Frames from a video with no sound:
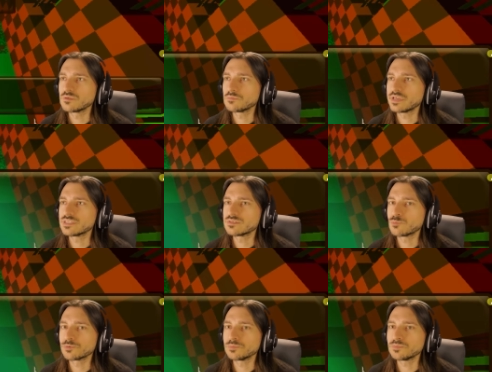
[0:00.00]
plant some
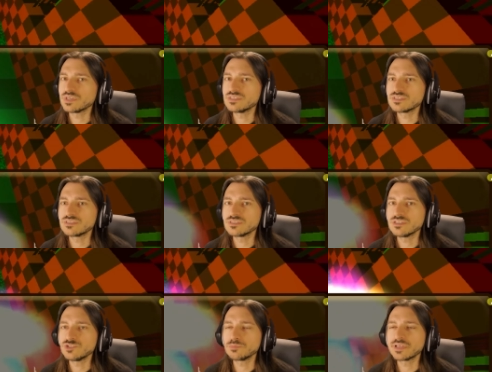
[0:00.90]
more pizza
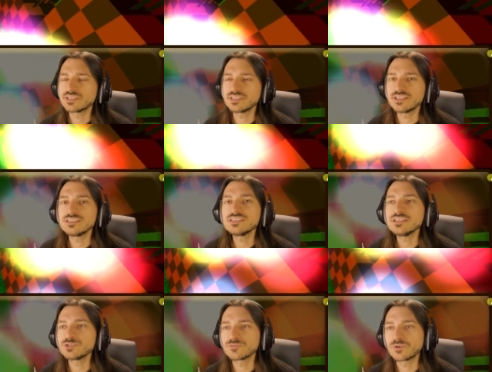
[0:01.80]
seeds. You planted 10
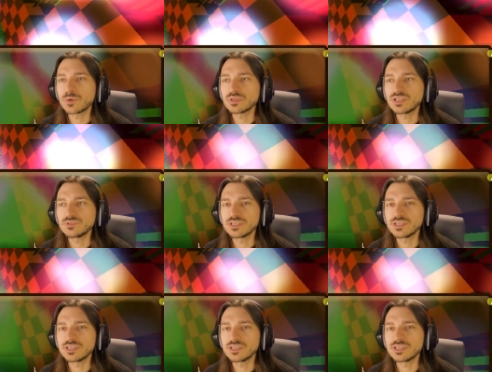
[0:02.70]
seeds. Your farming level